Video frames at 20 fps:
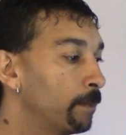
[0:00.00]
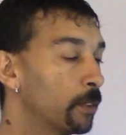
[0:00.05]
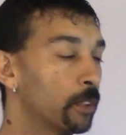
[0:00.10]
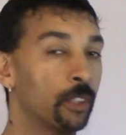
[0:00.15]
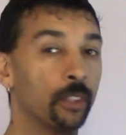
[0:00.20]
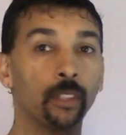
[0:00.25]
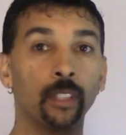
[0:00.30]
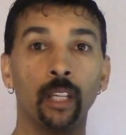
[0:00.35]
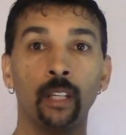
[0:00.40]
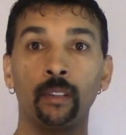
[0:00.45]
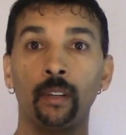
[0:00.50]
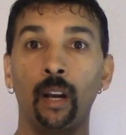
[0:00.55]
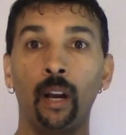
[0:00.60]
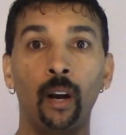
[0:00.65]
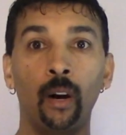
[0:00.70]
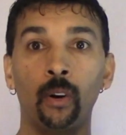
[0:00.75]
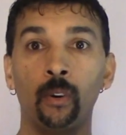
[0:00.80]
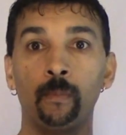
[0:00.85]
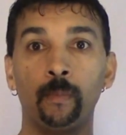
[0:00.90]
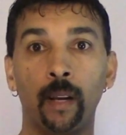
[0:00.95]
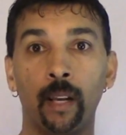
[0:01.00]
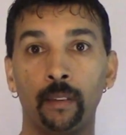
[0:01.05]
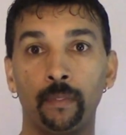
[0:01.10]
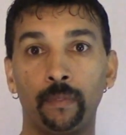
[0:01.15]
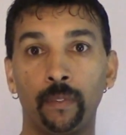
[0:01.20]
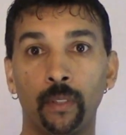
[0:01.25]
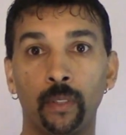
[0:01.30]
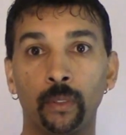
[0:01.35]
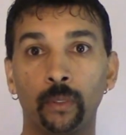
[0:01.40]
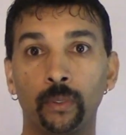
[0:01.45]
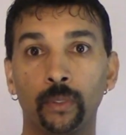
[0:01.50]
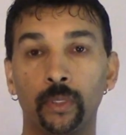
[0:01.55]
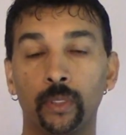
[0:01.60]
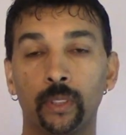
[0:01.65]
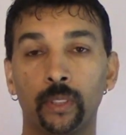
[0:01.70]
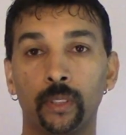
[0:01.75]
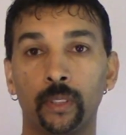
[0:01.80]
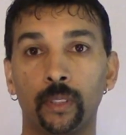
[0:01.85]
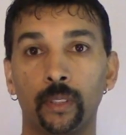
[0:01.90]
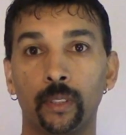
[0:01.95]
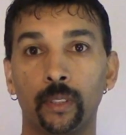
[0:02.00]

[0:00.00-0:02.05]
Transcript: To coat all my flutes.